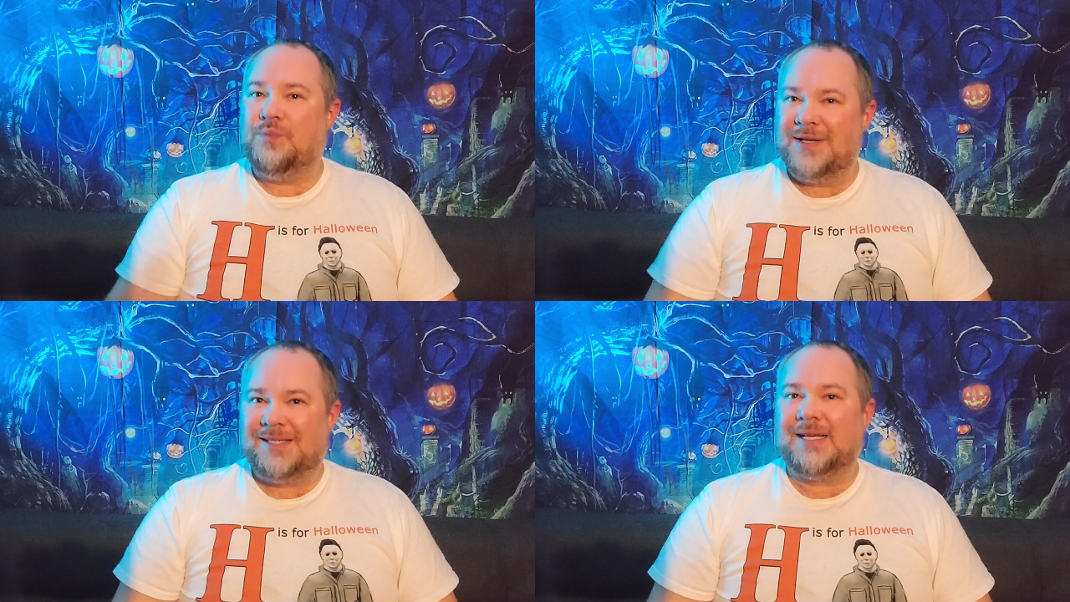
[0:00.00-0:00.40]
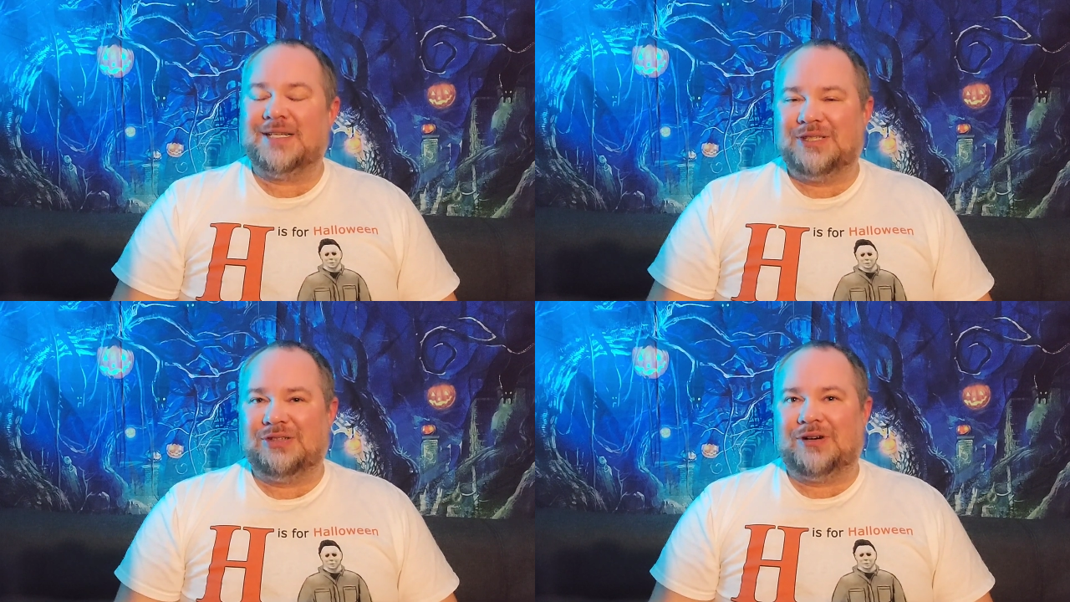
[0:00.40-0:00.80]
was
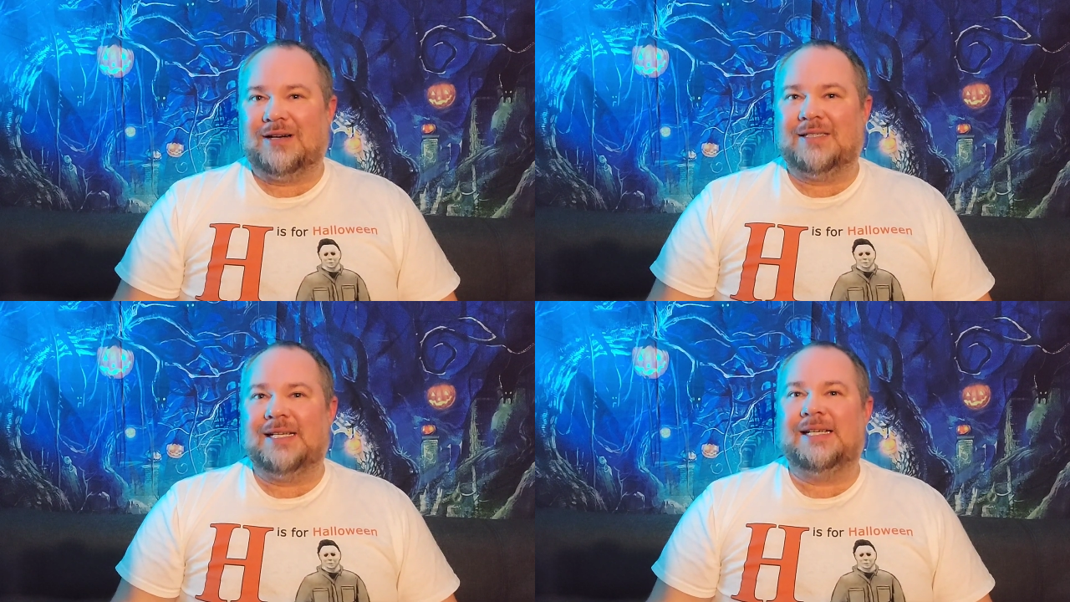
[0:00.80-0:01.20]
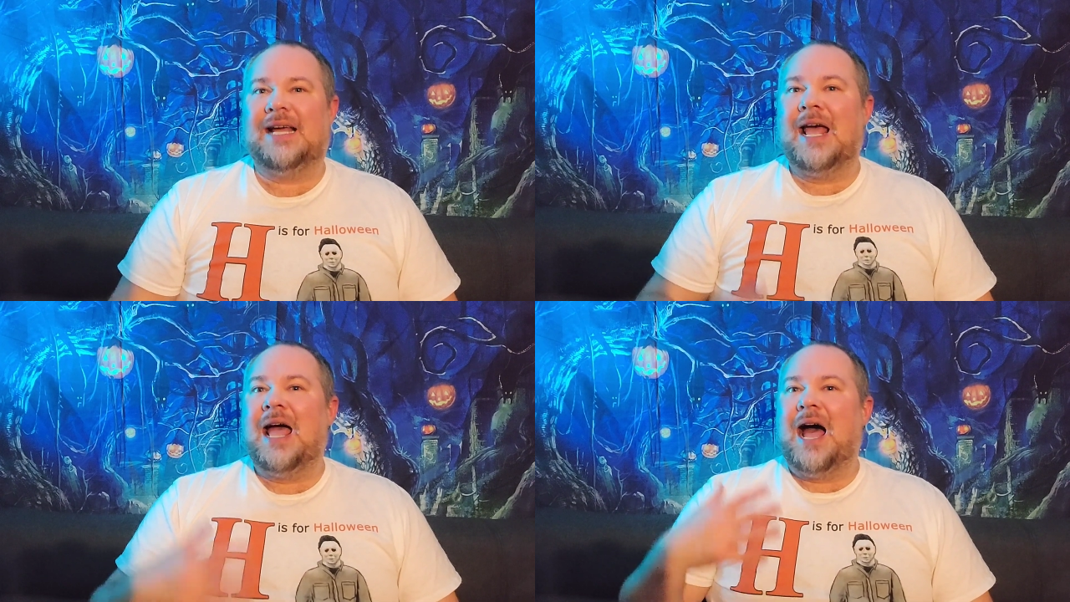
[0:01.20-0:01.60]
constructed,
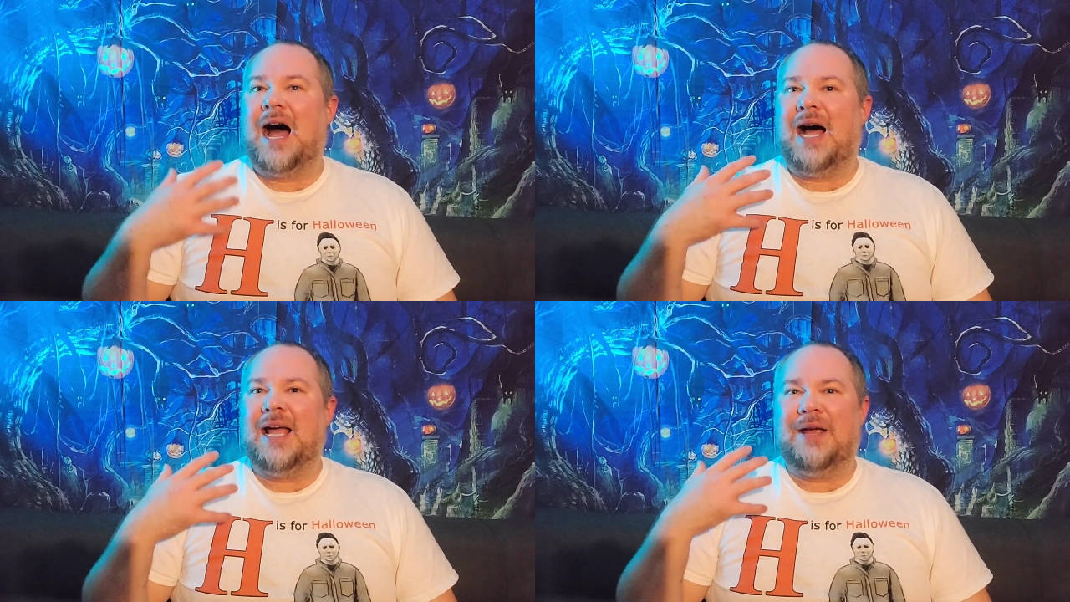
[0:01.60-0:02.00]
I